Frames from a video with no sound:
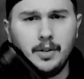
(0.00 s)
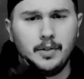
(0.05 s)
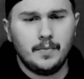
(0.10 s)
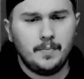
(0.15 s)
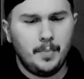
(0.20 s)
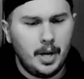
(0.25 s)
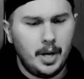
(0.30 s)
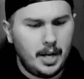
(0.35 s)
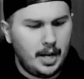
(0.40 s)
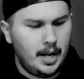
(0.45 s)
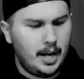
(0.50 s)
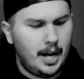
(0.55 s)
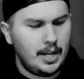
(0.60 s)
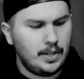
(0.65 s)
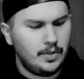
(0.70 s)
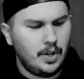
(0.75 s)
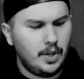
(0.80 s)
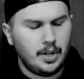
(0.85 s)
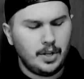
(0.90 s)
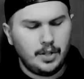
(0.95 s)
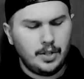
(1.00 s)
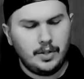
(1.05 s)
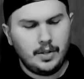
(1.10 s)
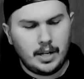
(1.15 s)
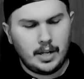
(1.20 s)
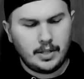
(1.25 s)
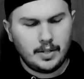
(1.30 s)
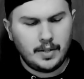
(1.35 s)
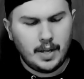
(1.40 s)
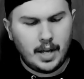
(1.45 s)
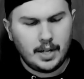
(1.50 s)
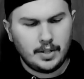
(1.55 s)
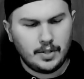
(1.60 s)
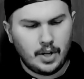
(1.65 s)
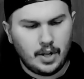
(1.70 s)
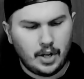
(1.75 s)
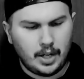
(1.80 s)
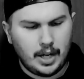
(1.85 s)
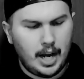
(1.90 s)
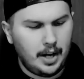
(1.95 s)
but I decided to
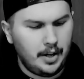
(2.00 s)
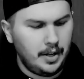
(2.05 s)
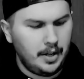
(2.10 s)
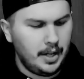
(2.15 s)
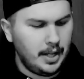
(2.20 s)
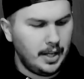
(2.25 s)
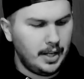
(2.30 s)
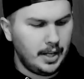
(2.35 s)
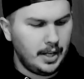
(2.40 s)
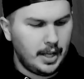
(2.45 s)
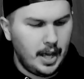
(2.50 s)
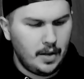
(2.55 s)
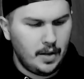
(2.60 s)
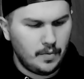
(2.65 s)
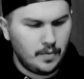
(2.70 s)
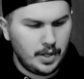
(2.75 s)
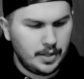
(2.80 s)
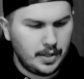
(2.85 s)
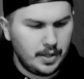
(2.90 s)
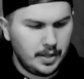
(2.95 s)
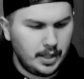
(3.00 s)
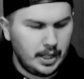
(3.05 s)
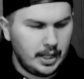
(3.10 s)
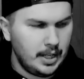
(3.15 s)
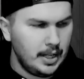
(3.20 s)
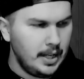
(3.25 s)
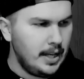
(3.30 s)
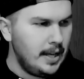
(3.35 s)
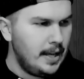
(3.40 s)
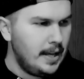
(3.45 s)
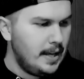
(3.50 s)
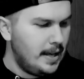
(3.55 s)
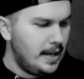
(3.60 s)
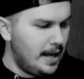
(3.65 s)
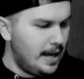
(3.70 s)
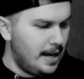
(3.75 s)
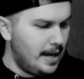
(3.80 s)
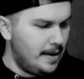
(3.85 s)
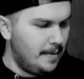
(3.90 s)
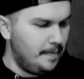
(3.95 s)
start carrying it again recently.
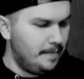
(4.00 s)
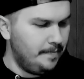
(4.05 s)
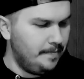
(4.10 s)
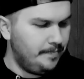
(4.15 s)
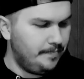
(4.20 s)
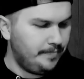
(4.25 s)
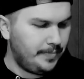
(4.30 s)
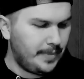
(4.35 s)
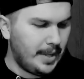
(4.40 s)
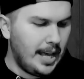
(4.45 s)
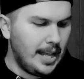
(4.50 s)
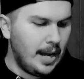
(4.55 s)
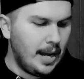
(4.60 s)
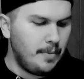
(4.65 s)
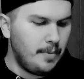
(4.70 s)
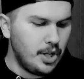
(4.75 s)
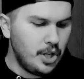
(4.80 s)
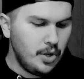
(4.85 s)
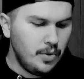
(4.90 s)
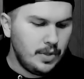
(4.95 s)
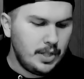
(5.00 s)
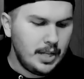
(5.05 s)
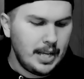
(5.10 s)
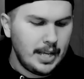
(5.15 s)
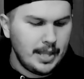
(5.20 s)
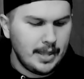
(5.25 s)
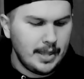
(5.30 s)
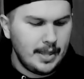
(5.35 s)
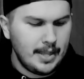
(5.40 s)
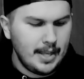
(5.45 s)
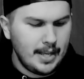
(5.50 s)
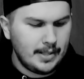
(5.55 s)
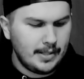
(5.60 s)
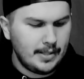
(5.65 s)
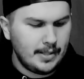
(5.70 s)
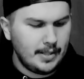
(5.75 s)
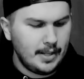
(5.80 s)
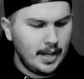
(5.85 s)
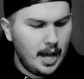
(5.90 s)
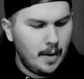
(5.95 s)
And I've been using
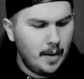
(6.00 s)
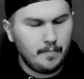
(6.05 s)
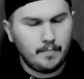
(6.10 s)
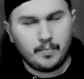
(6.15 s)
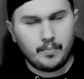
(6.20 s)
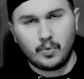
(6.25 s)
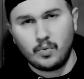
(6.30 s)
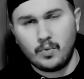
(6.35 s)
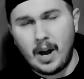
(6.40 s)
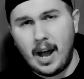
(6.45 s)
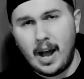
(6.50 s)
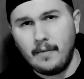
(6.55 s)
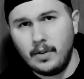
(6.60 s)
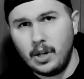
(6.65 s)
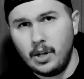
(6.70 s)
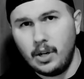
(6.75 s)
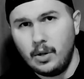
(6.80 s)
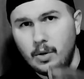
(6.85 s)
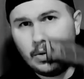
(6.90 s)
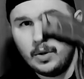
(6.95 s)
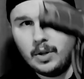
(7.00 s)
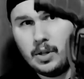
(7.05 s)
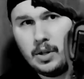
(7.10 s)
this Bravo